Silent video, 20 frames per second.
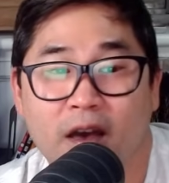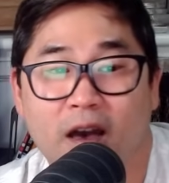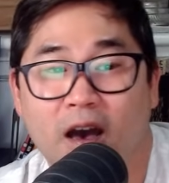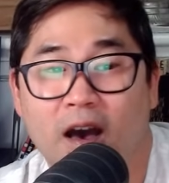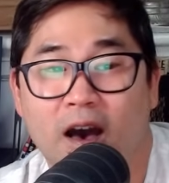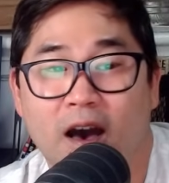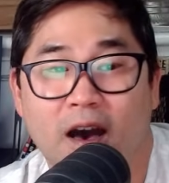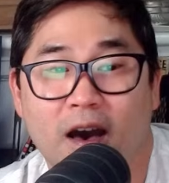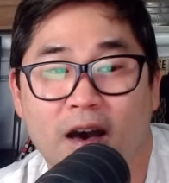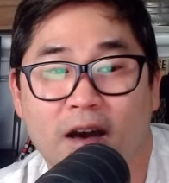
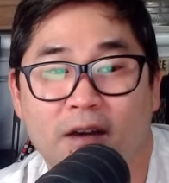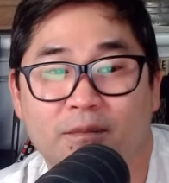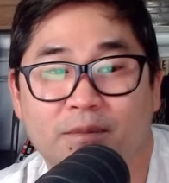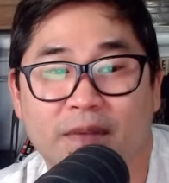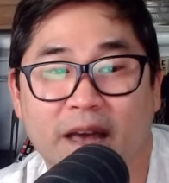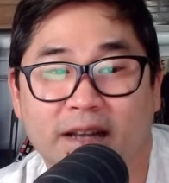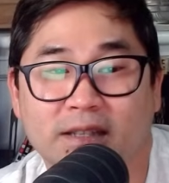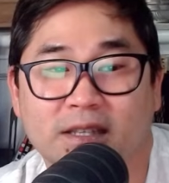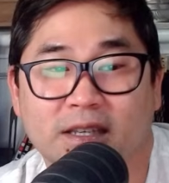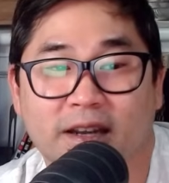
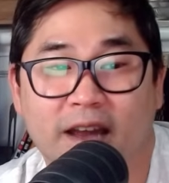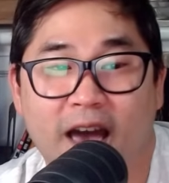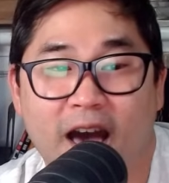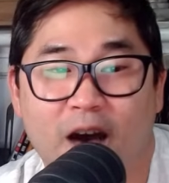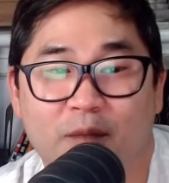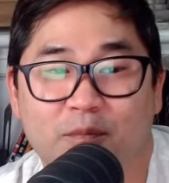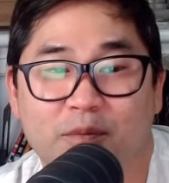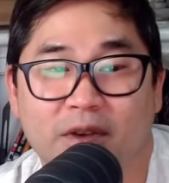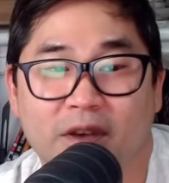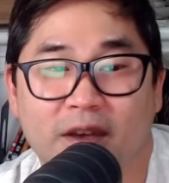That's going to
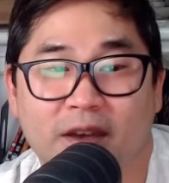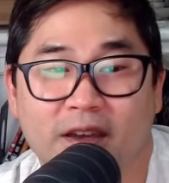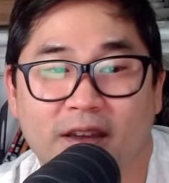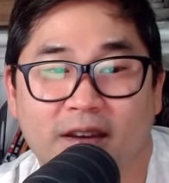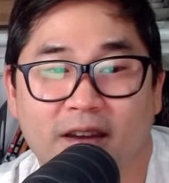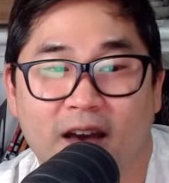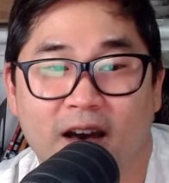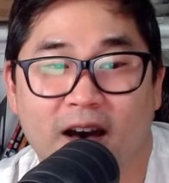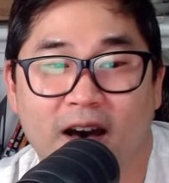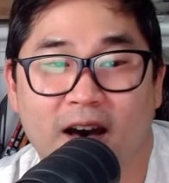happen
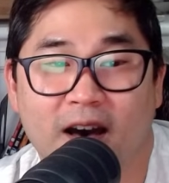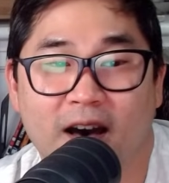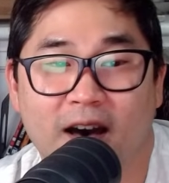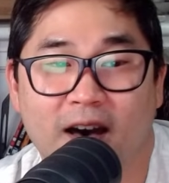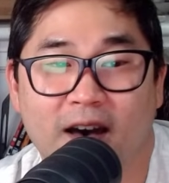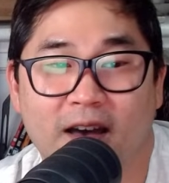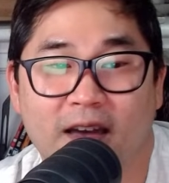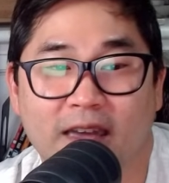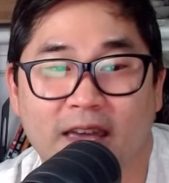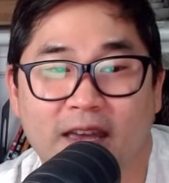
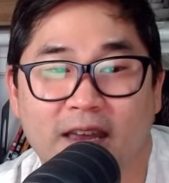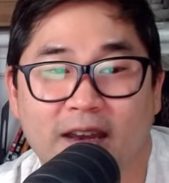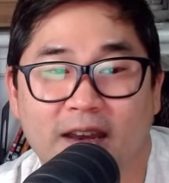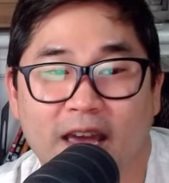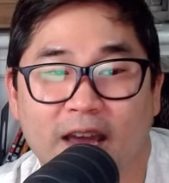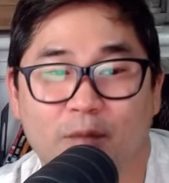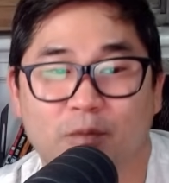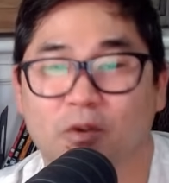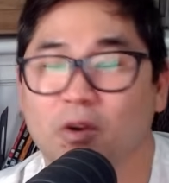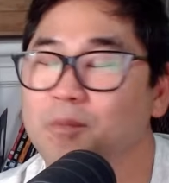in
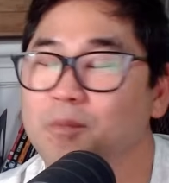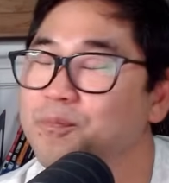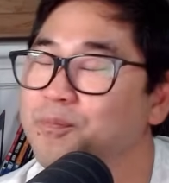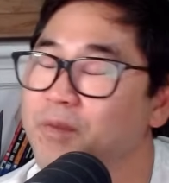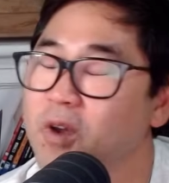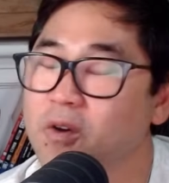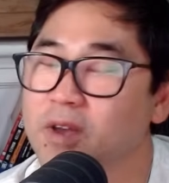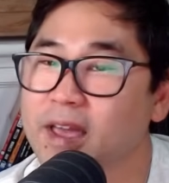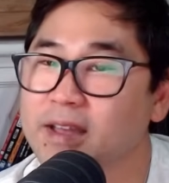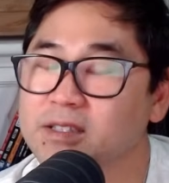April.
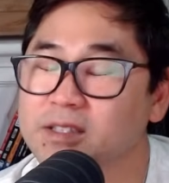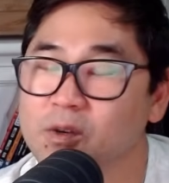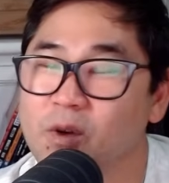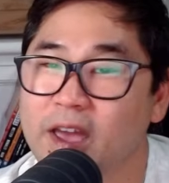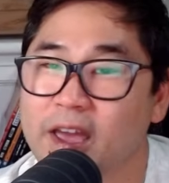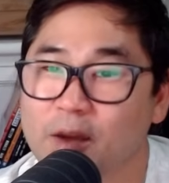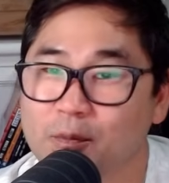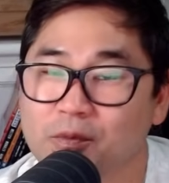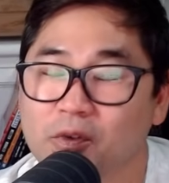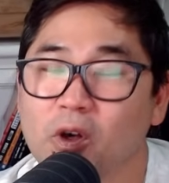Okay, so
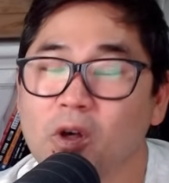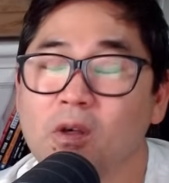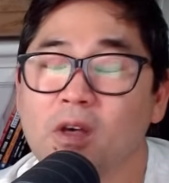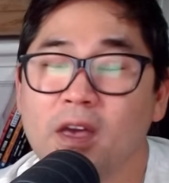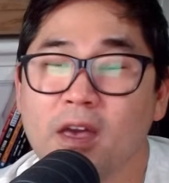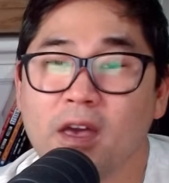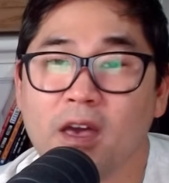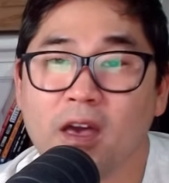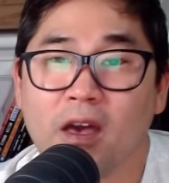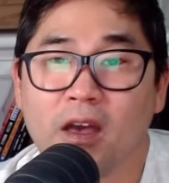April,
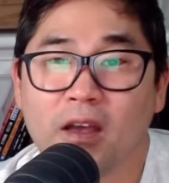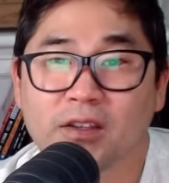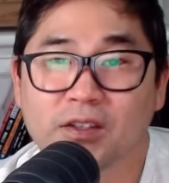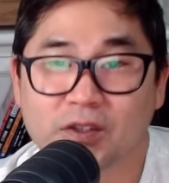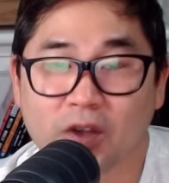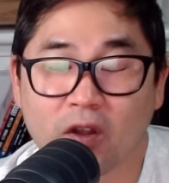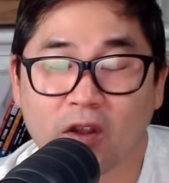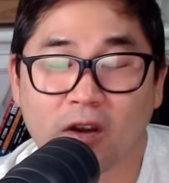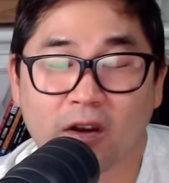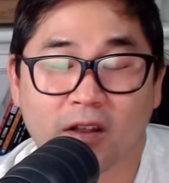
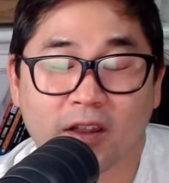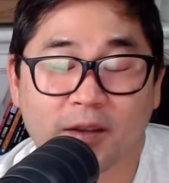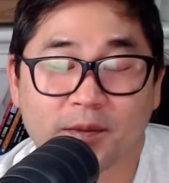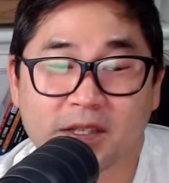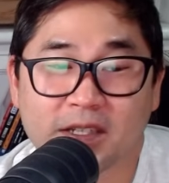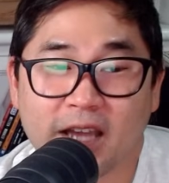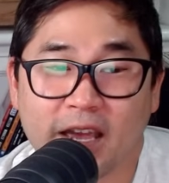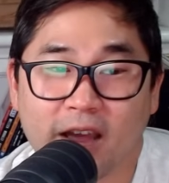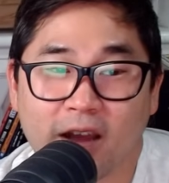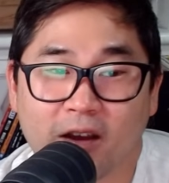solar
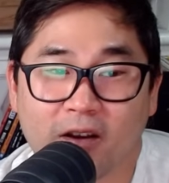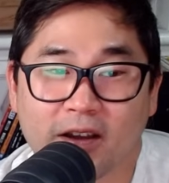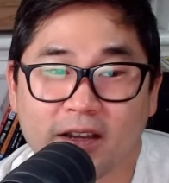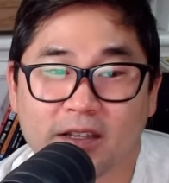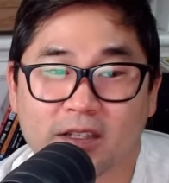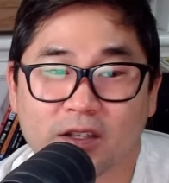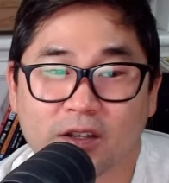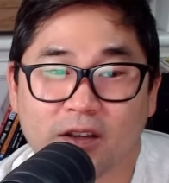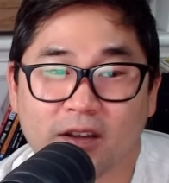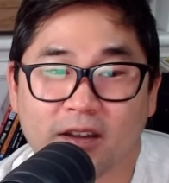eclipse in
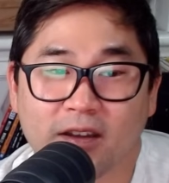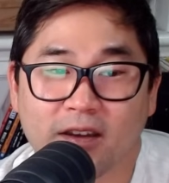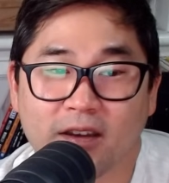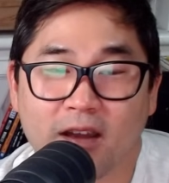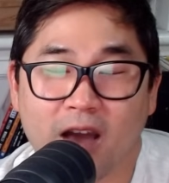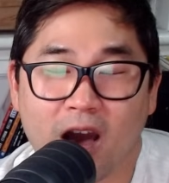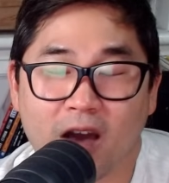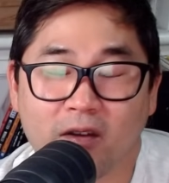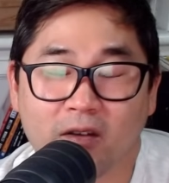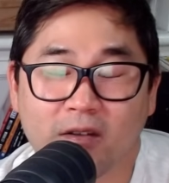Aries,
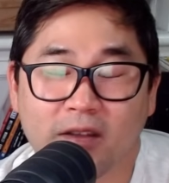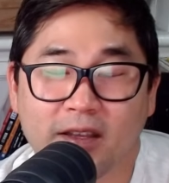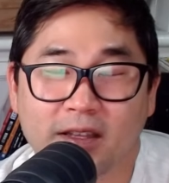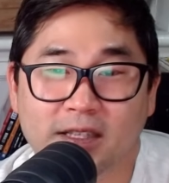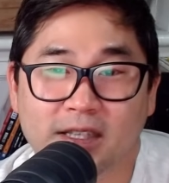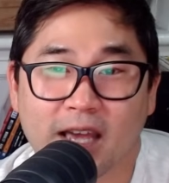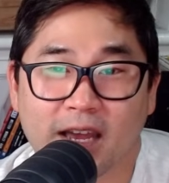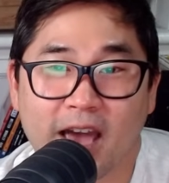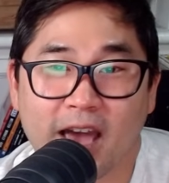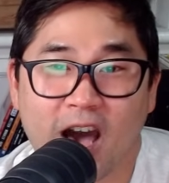not only
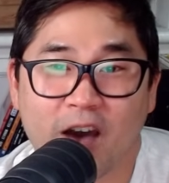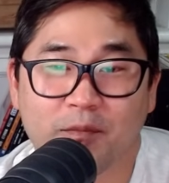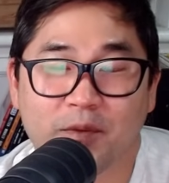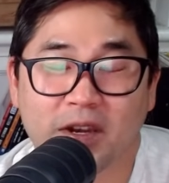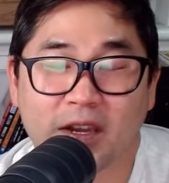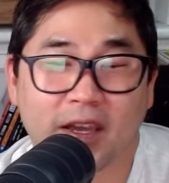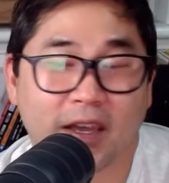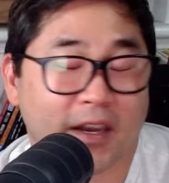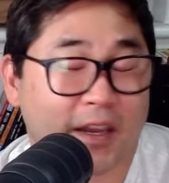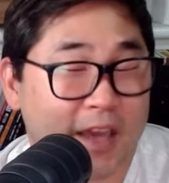is that
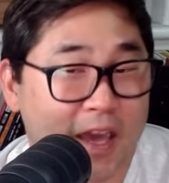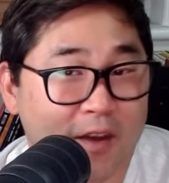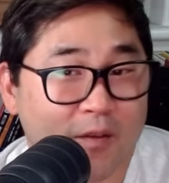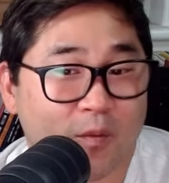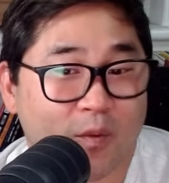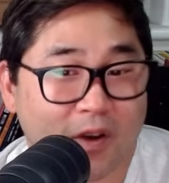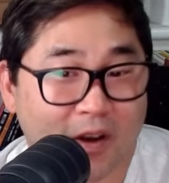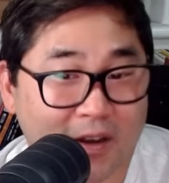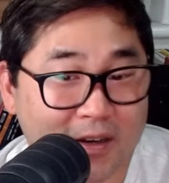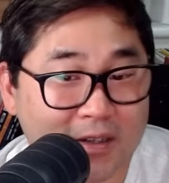happening, and again,
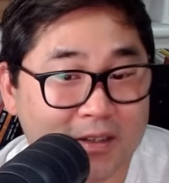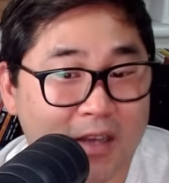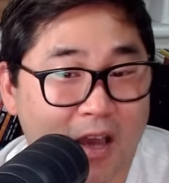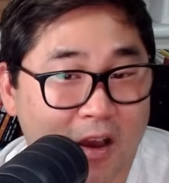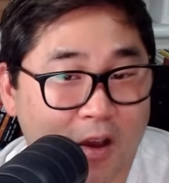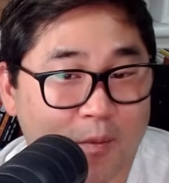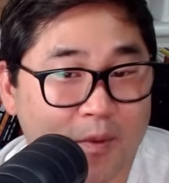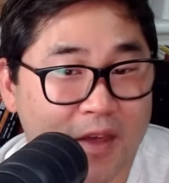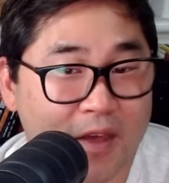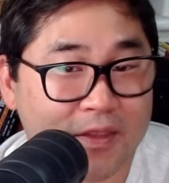we're going to
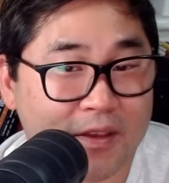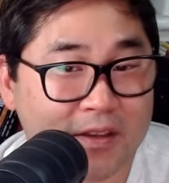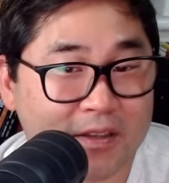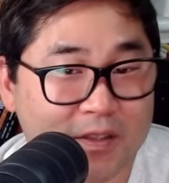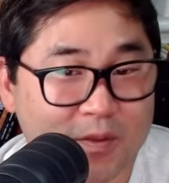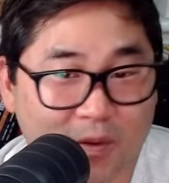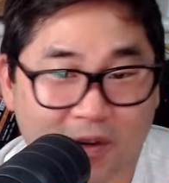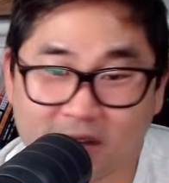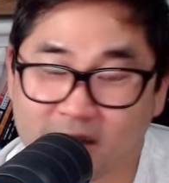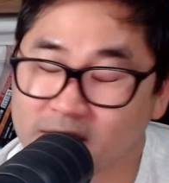talk about
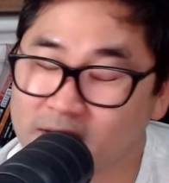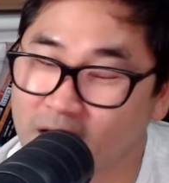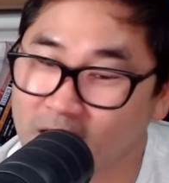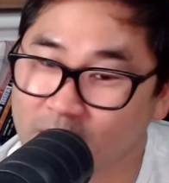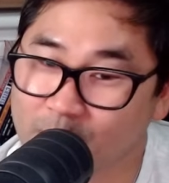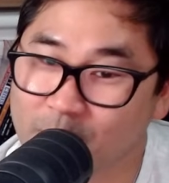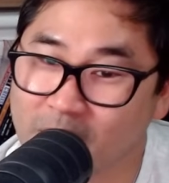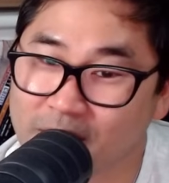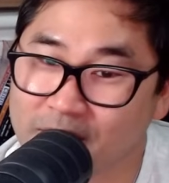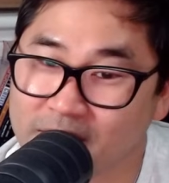this. We're going to talk
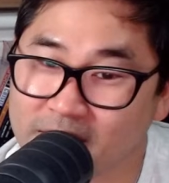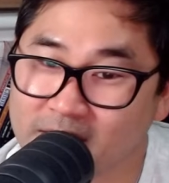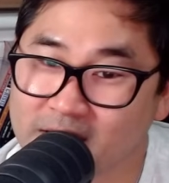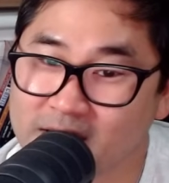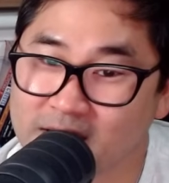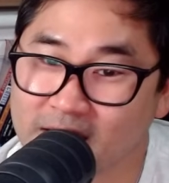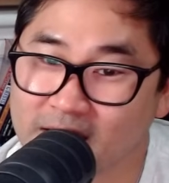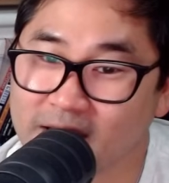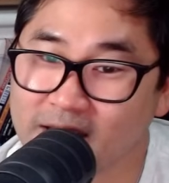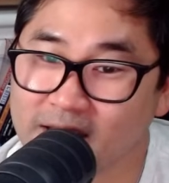about
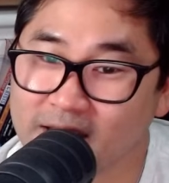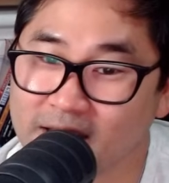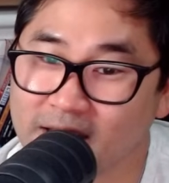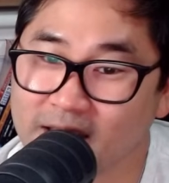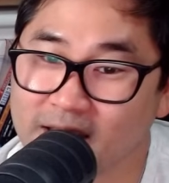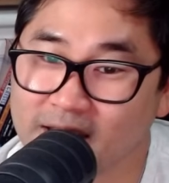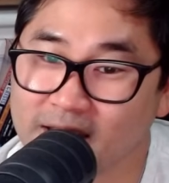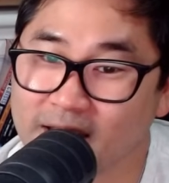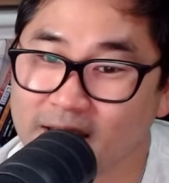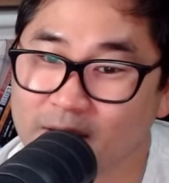this
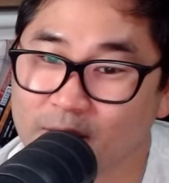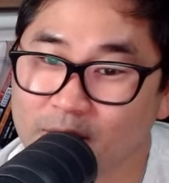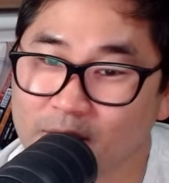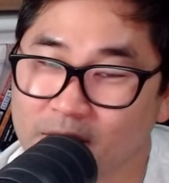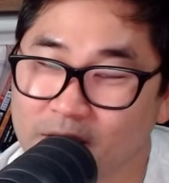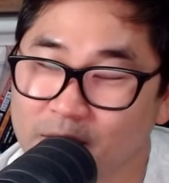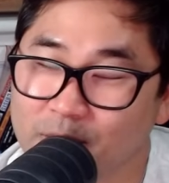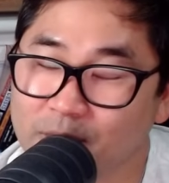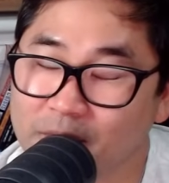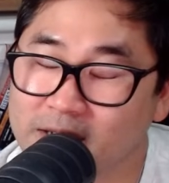
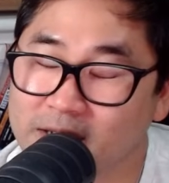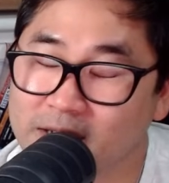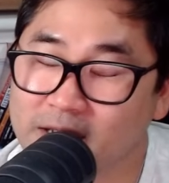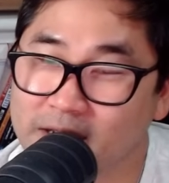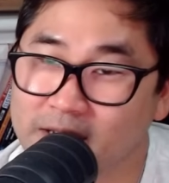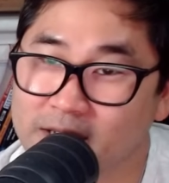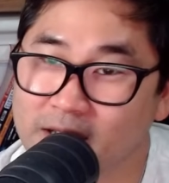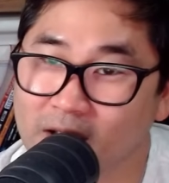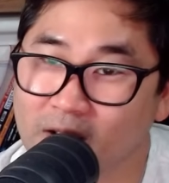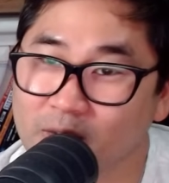in big
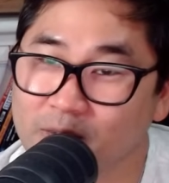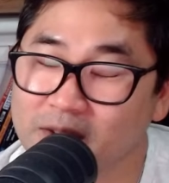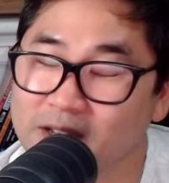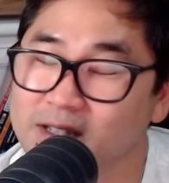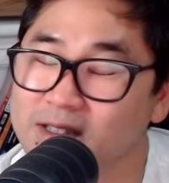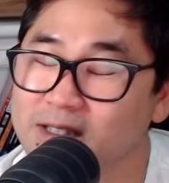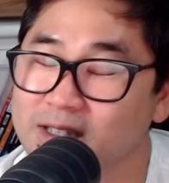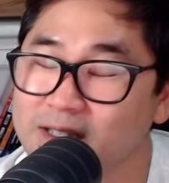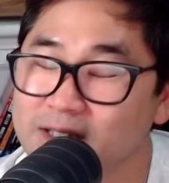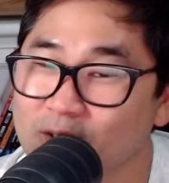detail,
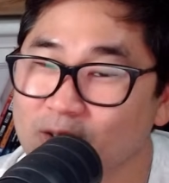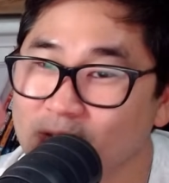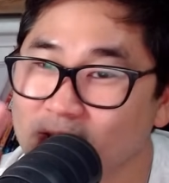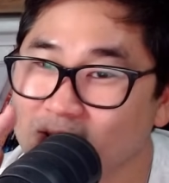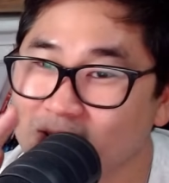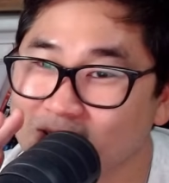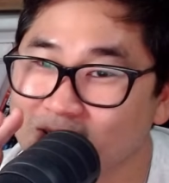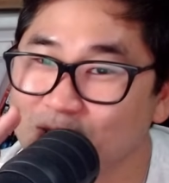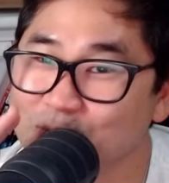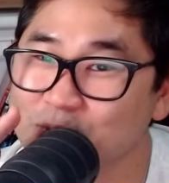because this
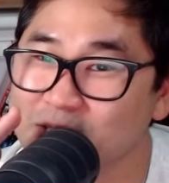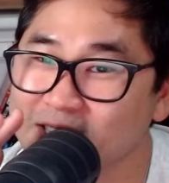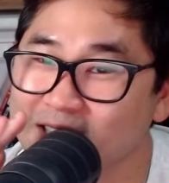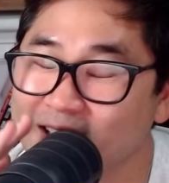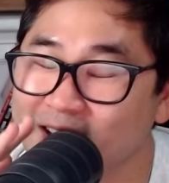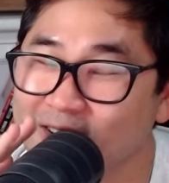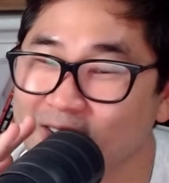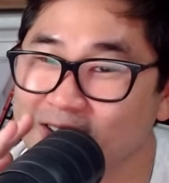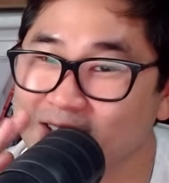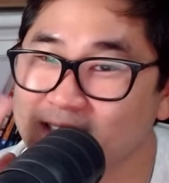solar eclipse in
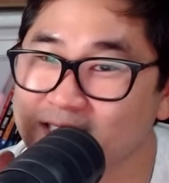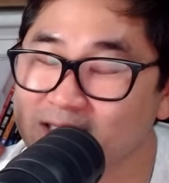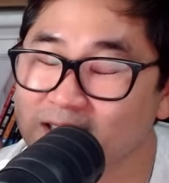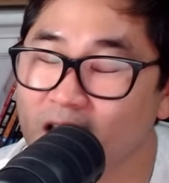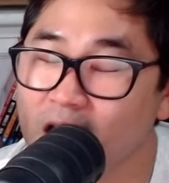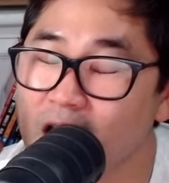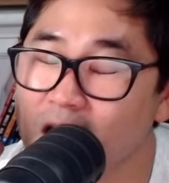Aries